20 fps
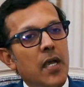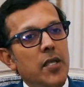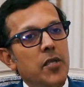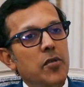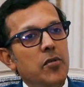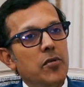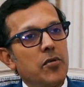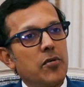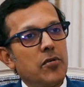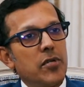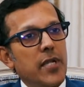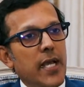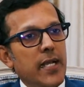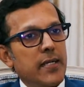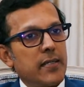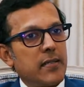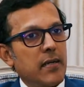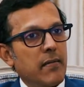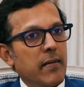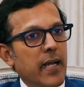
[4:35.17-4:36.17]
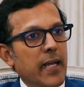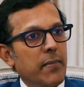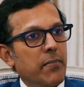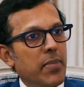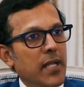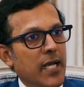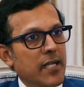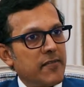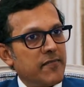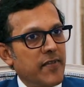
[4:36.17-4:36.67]
you could enter a
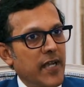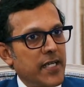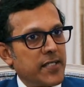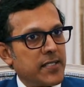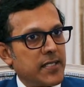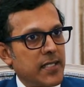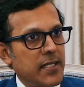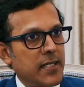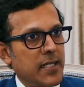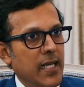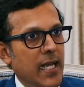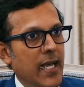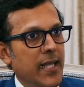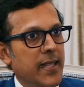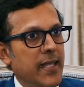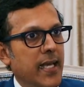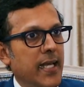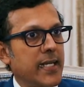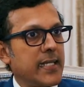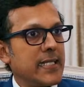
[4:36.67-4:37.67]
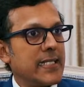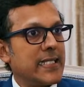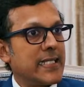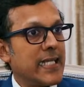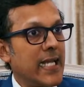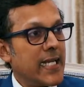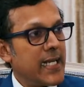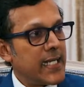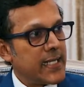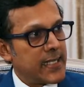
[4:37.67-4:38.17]
blood vessel and then
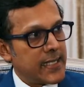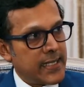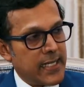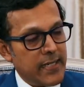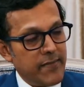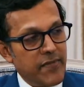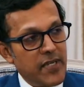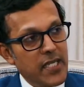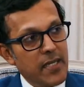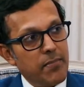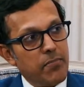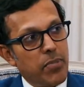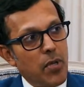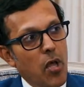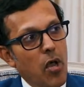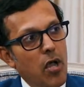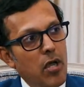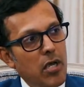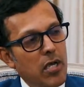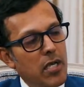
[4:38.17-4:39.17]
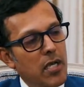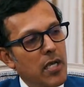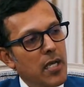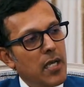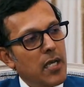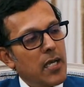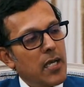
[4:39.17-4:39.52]
selectively block